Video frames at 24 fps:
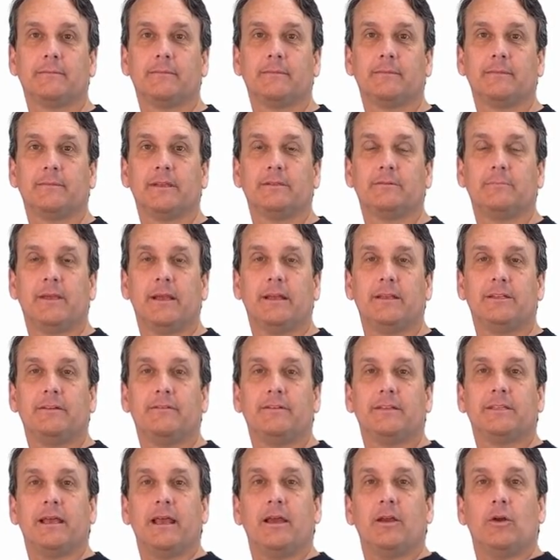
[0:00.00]
This mix of
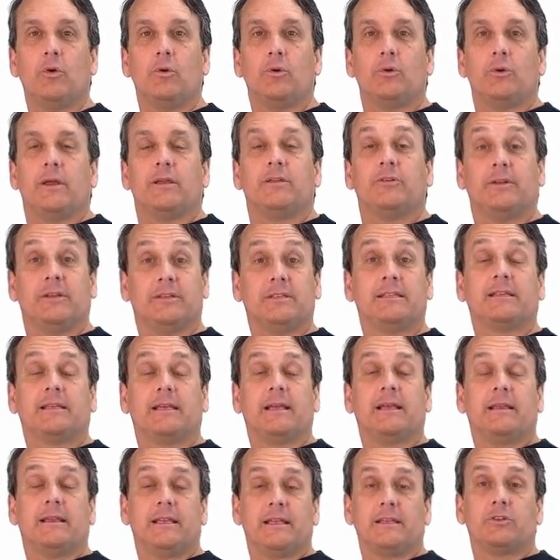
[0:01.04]
stakeholder interests
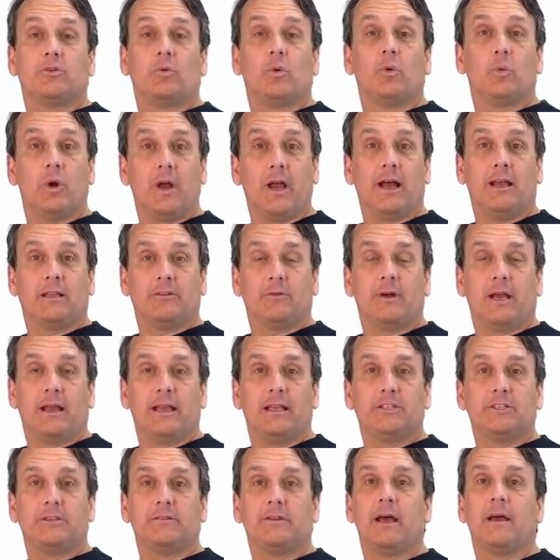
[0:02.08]
can lead to a wide
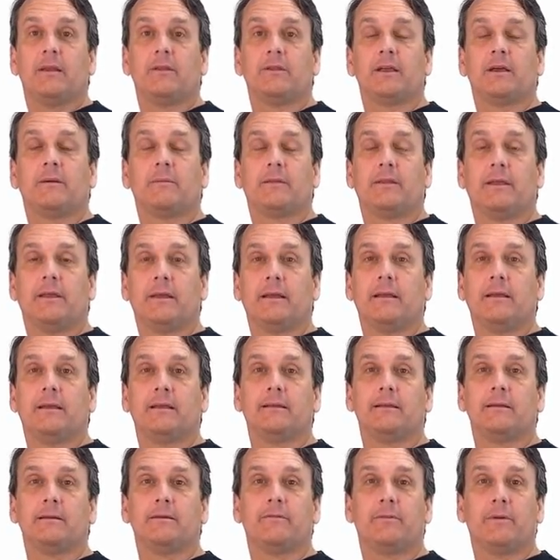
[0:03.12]
range of outcomes,
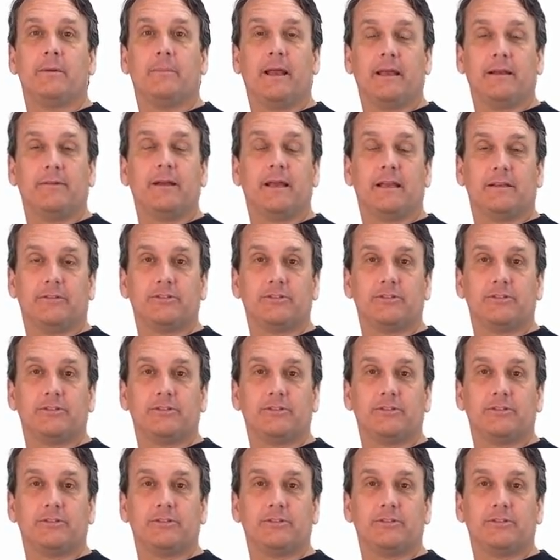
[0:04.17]
from innovative